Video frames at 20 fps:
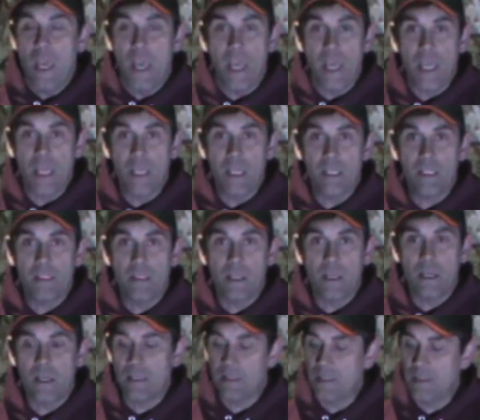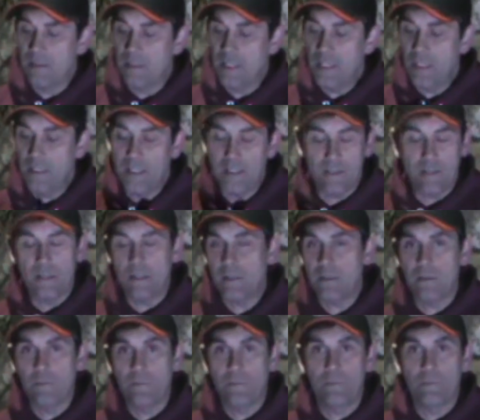and the Z-Link
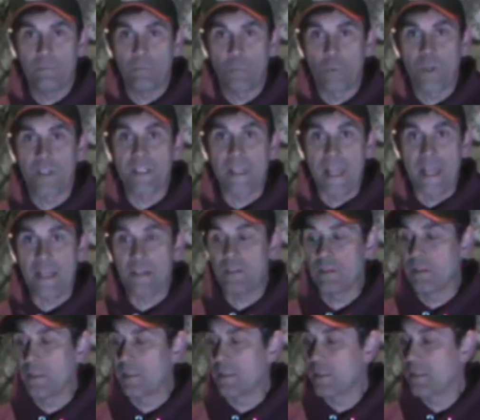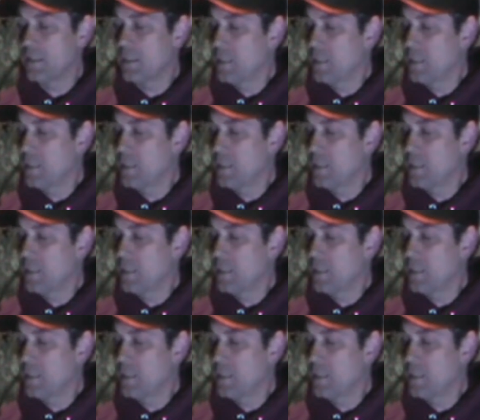system works excellent.